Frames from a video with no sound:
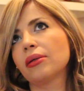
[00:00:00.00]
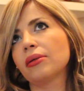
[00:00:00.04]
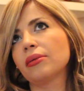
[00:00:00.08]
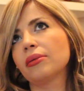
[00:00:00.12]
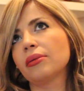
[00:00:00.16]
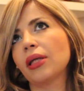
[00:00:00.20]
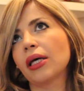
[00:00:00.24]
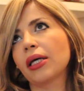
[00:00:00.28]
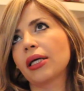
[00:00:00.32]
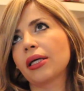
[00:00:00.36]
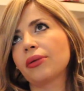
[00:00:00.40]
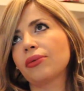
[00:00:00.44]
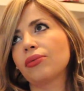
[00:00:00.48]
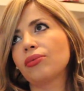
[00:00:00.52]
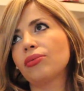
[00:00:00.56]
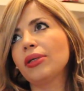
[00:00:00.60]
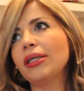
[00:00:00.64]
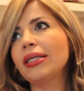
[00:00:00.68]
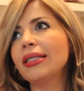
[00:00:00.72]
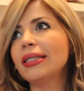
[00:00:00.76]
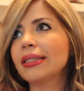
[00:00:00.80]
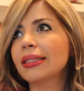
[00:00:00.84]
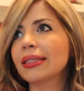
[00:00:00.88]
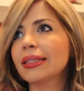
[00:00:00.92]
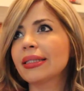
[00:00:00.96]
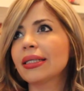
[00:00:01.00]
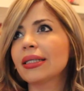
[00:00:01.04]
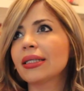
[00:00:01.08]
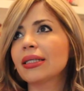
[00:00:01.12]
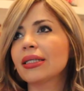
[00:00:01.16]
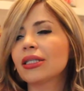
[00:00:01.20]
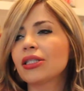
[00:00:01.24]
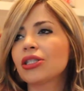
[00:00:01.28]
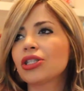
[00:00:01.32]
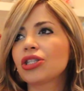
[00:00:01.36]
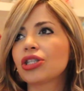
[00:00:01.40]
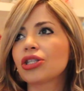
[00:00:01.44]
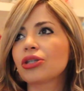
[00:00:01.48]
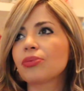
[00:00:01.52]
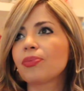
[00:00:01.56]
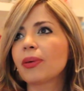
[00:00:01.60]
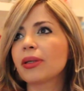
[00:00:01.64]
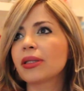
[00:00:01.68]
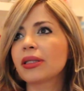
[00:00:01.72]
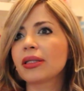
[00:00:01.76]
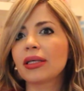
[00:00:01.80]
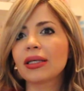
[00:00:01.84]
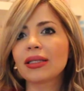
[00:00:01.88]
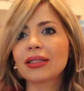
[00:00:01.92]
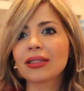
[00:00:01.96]
like research,
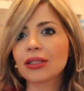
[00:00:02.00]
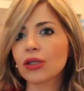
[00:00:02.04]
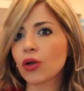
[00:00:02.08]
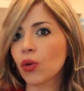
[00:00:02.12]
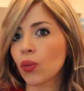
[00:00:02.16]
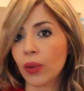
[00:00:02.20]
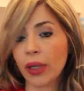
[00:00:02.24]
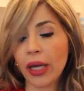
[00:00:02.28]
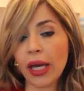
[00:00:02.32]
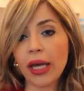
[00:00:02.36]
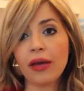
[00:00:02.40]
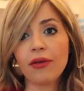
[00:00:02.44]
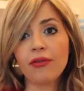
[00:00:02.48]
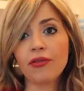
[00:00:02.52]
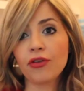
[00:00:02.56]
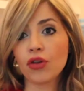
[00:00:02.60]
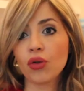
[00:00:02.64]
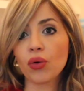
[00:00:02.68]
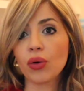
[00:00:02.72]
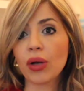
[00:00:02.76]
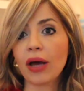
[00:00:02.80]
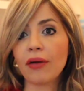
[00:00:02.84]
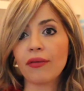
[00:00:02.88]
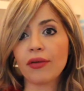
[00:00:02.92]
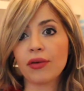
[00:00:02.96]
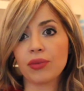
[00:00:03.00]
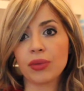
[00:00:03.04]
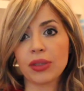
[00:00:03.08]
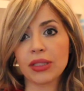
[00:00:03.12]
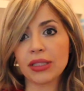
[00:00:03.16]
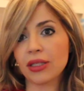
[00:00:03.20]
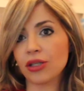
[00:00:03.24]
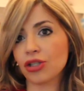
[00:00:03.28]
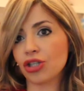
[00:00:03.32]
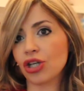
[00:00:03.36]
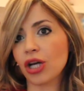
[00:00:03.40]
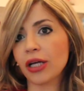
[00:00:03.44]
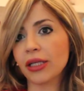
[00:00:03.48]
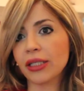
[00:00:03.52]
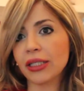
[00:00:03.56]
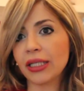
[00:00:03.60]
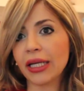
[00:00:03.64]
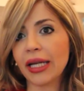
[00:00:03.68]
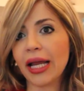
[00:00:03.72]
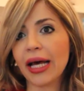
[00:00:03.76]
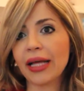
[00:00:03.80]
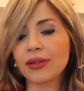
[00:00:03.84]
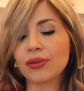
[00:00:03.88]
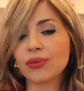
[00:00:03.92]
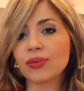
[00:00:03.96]
but it's okay if you don't have a research. I
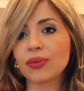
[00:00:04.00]
didn't have